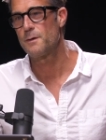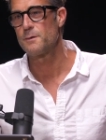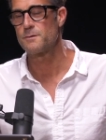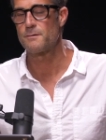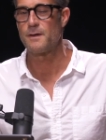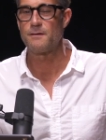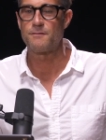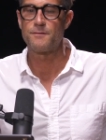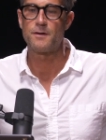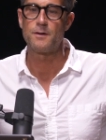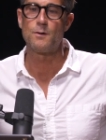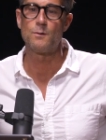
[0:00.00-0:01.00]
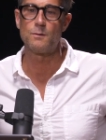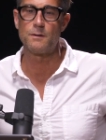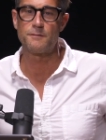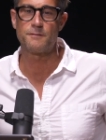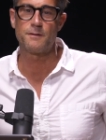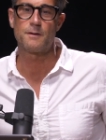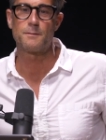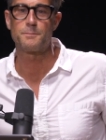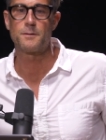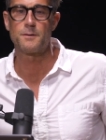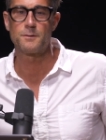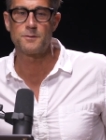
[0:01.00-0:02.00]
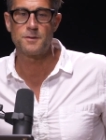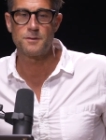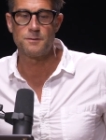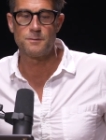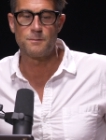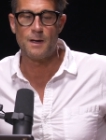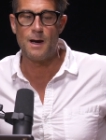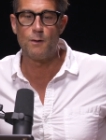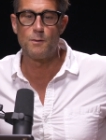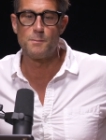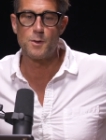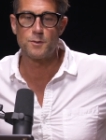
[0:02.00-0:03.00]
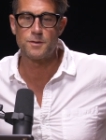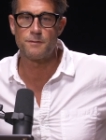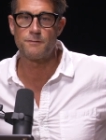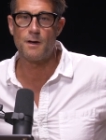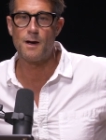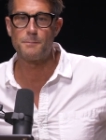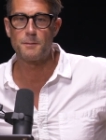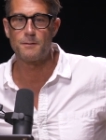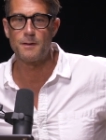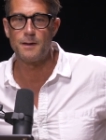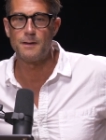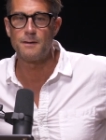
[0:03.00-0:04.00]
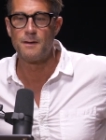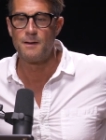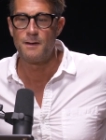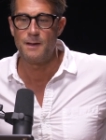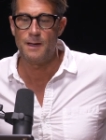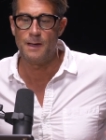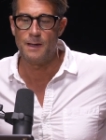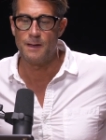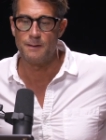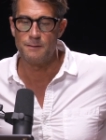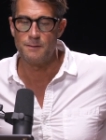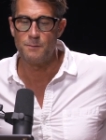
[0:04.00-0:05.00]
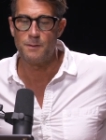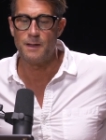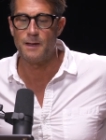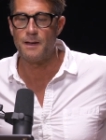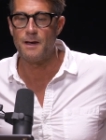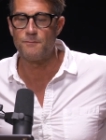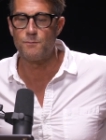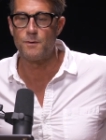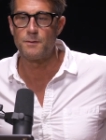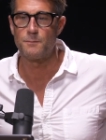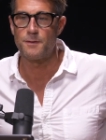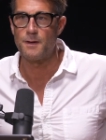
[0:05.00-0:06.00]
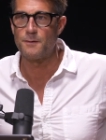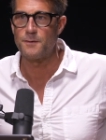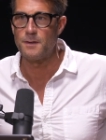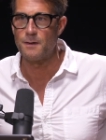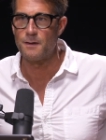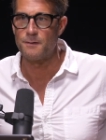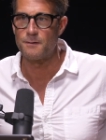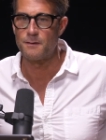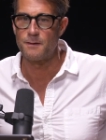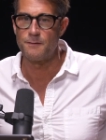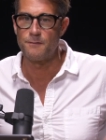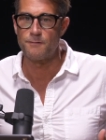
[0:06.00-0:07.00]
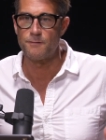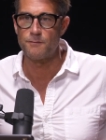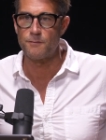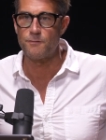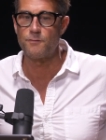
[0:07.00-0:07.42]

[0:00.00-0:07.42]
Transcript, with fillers: approach, right? It's a very yeah. holistic approach to how emotions operate. And you can't have one without the other. And this mm-hmm. is a mm-hmm.